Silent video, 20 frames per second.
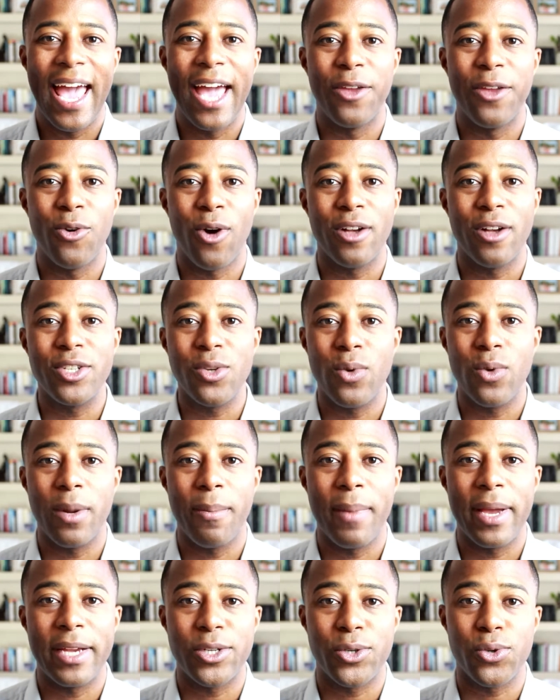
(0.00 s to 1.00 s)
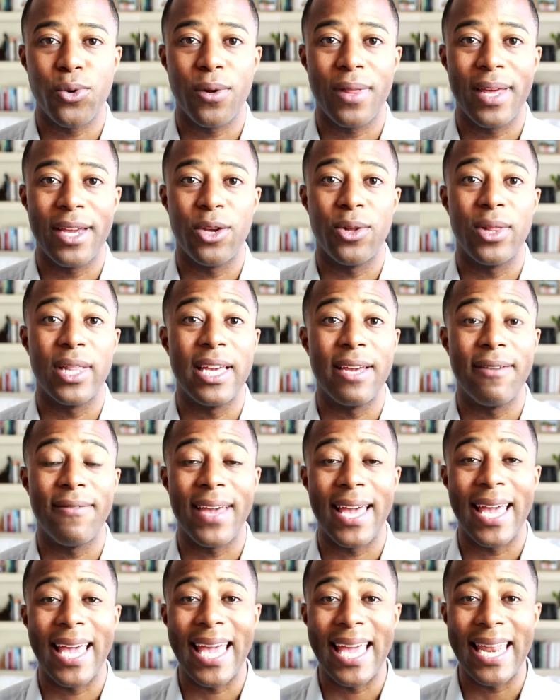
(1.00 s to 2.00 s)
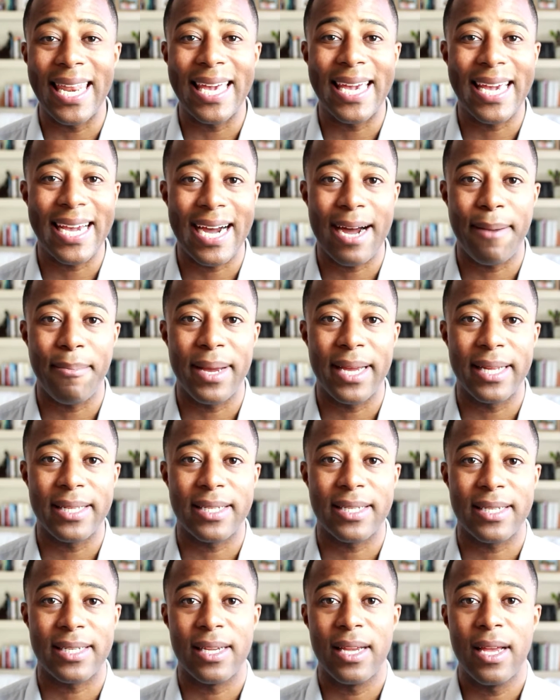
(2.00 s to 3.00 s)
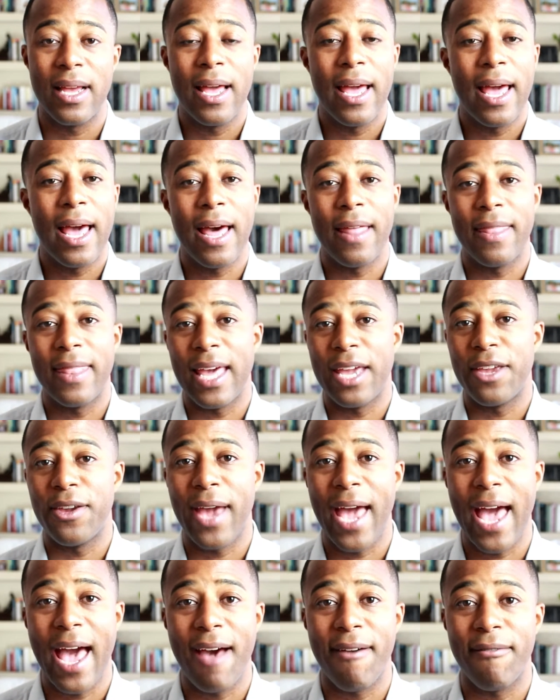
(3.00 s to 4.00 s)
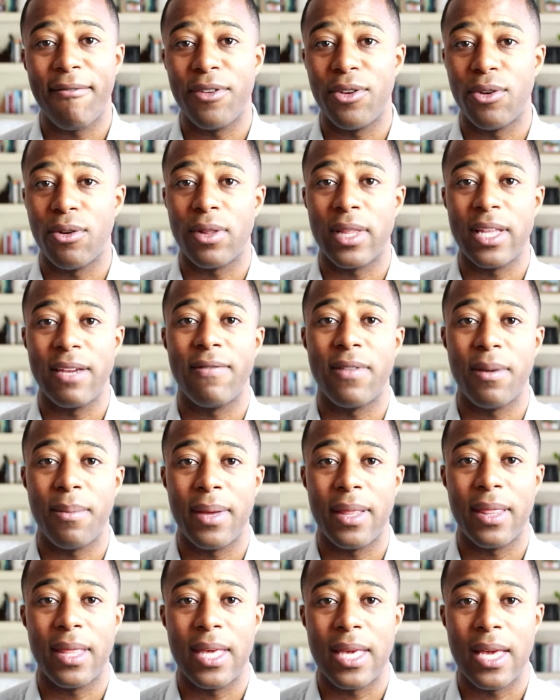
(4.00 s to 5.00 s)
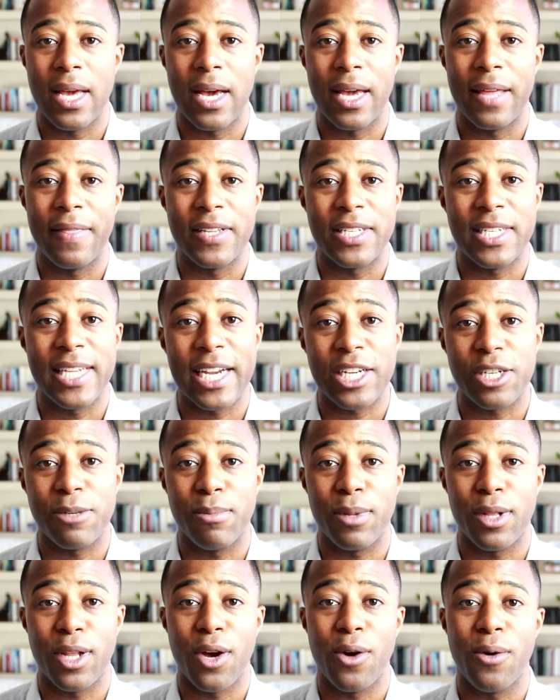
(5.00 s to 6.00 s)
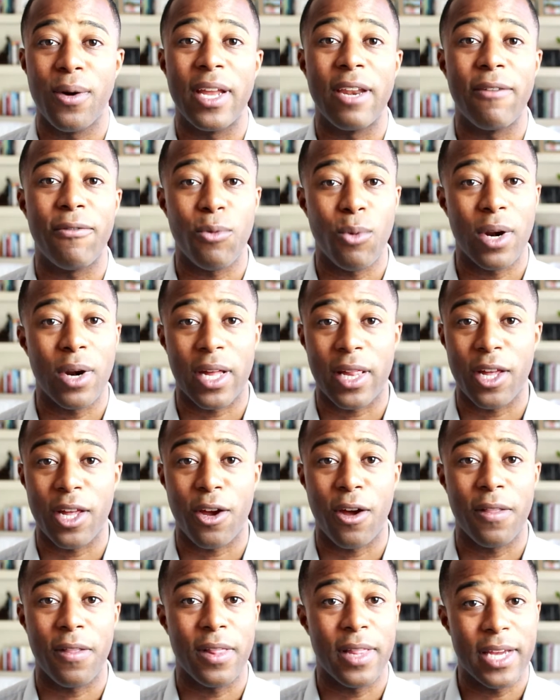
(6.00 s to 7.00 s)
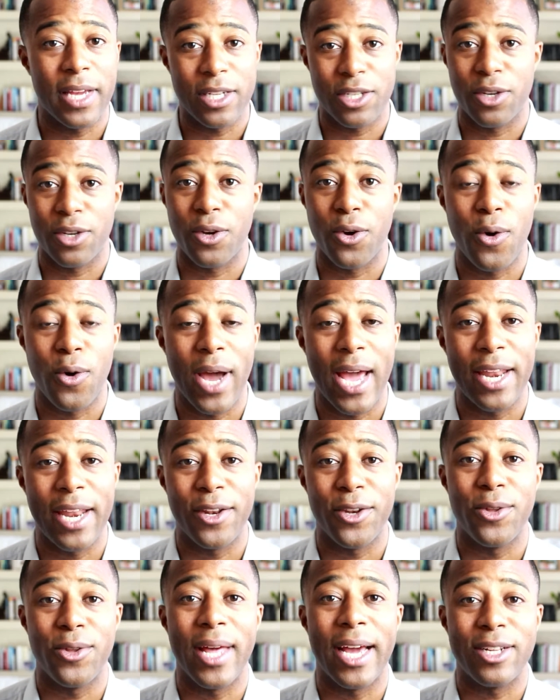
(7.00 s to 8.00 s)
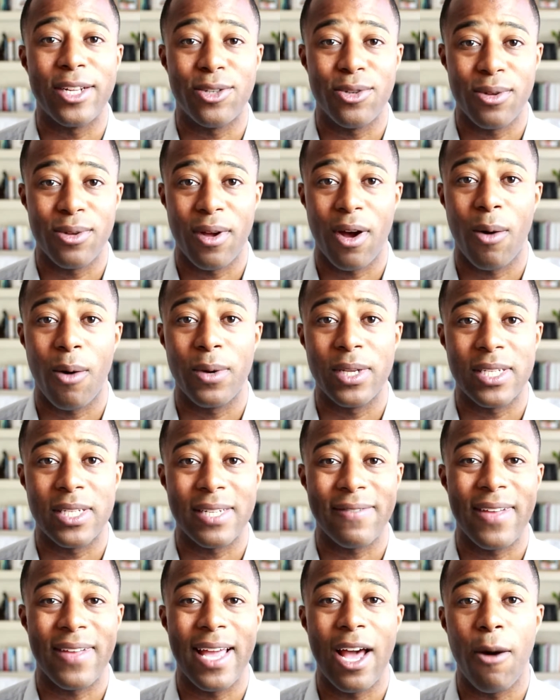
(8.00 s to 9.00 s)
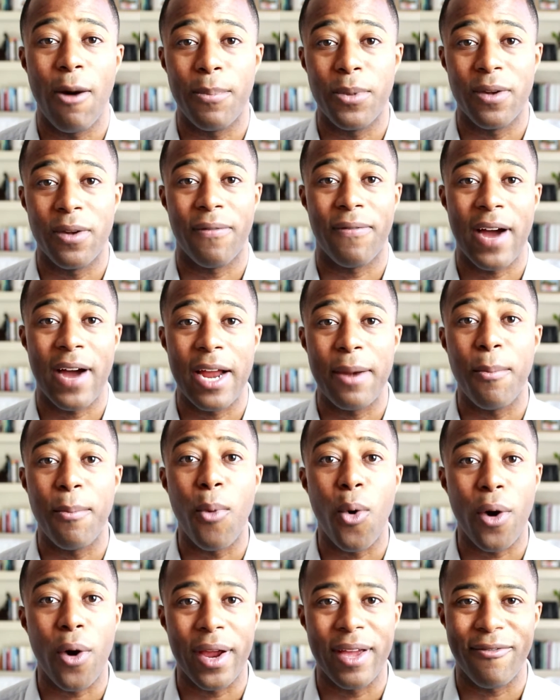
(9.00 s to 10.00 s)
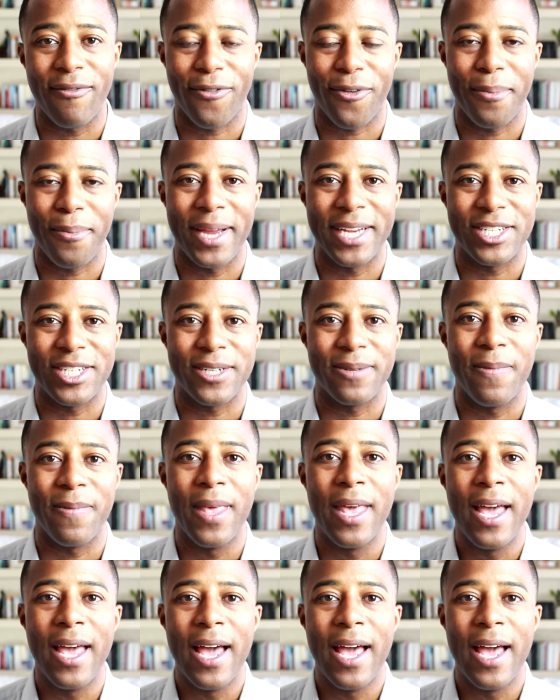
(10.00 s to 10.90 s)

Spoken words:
And you also want to make sure that you leave any comments that you have, you'll leave them in the section below. And if you want to click on the links, you can go ahead and do that too. They always help you to find more information.